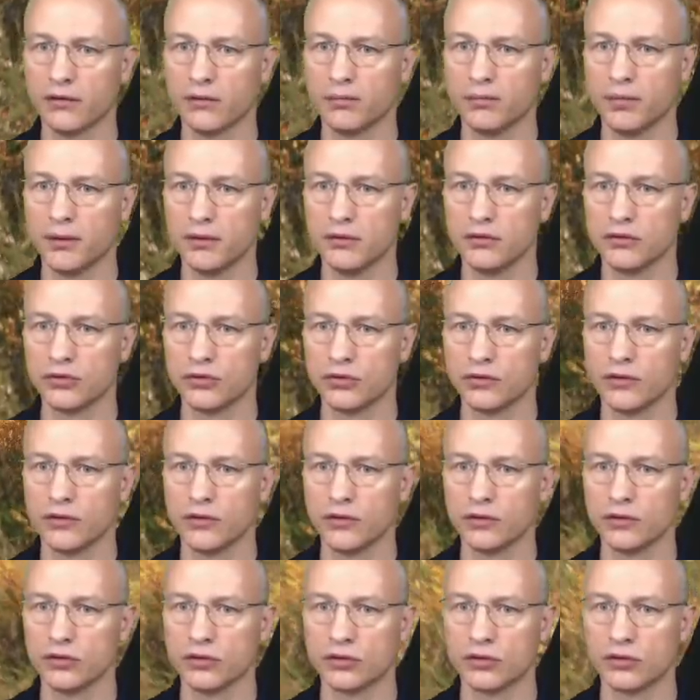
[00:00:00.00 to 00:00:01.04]
Bounce over
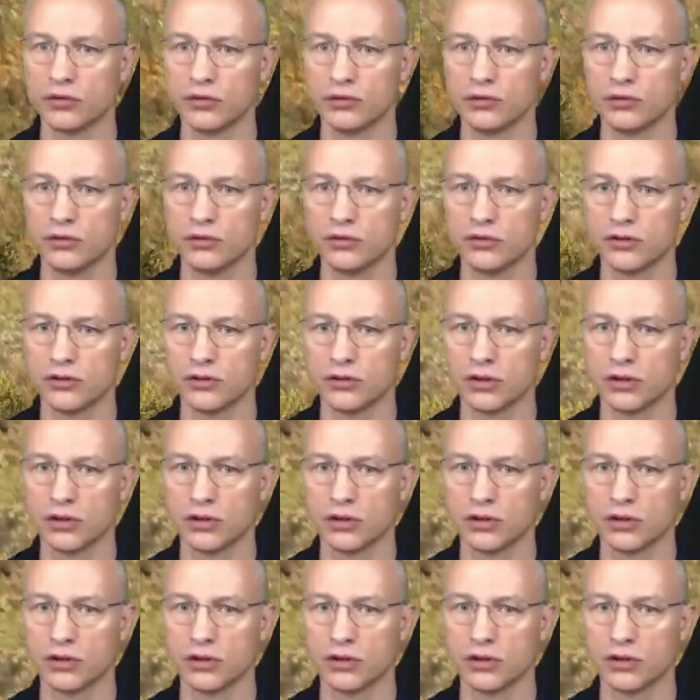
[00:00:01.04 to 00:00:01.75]
those stones.